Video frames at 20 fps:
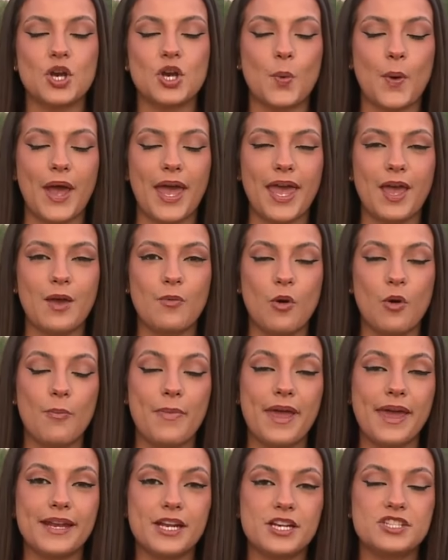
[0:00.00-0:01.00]
HOA will
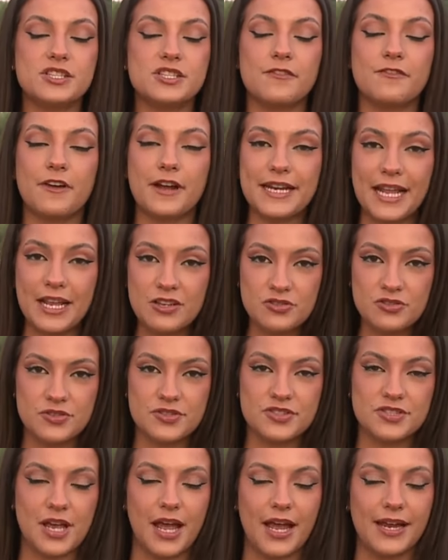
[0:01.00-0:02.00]
manage the
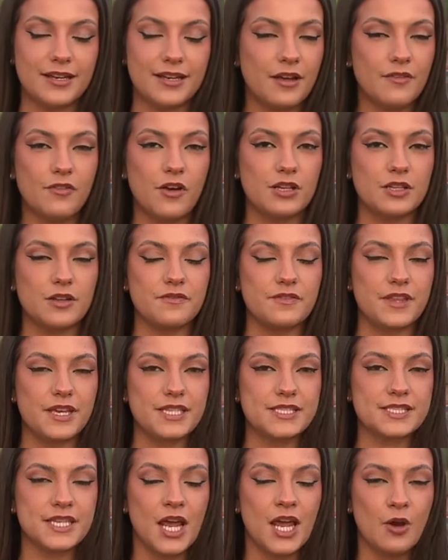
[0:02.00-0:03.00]
financial side of all of
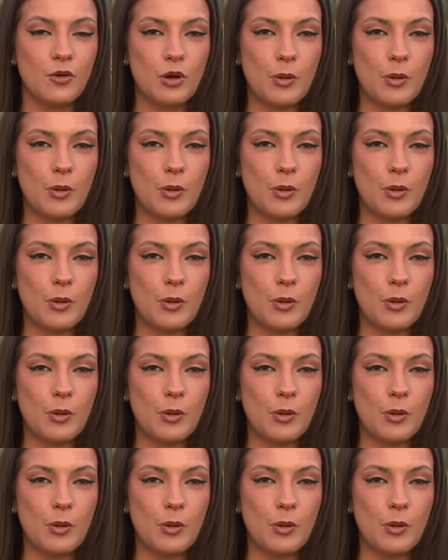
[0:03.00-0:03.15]
this.